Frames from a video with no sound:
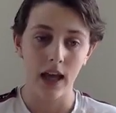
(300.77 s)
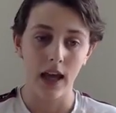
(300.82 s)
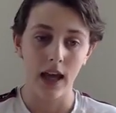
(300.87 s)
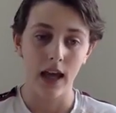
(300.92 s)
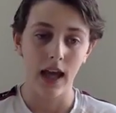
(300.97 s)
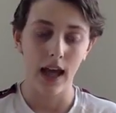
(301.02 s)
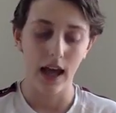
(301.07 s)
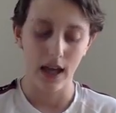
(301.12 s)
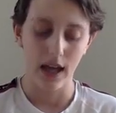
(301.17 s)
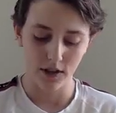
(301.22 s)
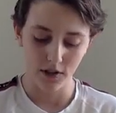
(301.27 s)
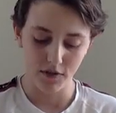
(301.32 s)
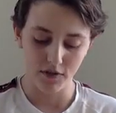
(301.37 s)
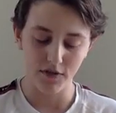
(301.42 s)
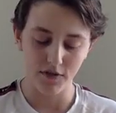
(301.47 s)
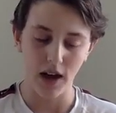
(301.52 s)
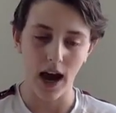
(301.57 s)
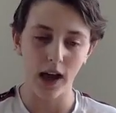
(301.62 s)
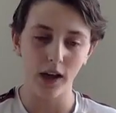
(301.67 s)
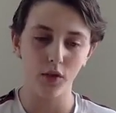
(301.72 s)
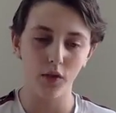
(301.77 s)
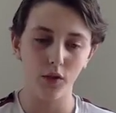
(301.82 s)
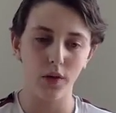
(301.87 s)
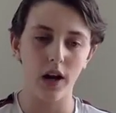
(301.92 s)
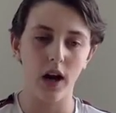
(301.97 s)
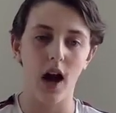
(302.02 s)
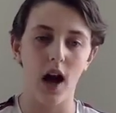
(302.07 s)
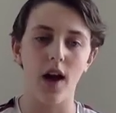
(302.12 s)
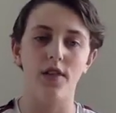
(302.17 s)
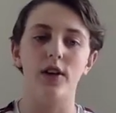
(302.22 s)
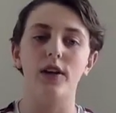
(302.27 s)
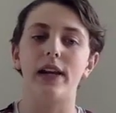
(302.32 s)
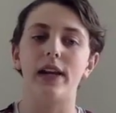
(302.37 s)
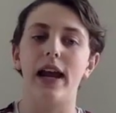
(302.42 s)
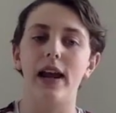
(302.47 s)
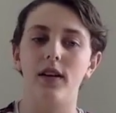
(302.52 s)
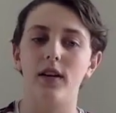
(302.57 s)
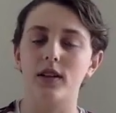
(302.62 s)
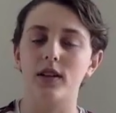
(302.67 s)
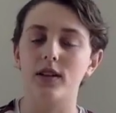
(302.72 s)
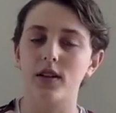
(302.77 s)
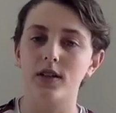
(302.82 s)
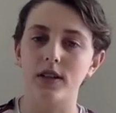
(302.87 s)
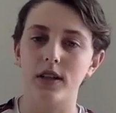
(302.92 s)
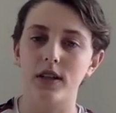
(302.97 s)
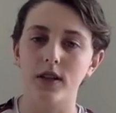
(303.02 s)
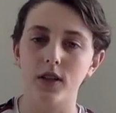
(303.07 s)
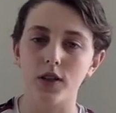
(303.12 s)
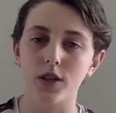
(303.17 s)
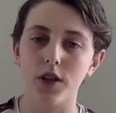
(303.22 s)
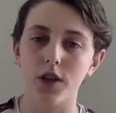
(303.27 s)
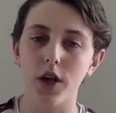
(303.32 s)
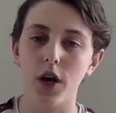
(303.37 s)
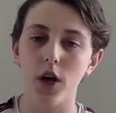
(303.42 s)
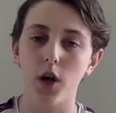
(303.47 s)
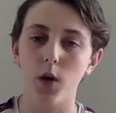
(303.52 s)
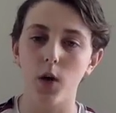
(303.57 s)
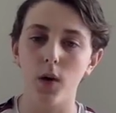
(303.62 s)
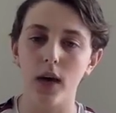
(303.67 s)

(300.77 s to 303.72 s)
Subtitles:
and you find where other characters in the show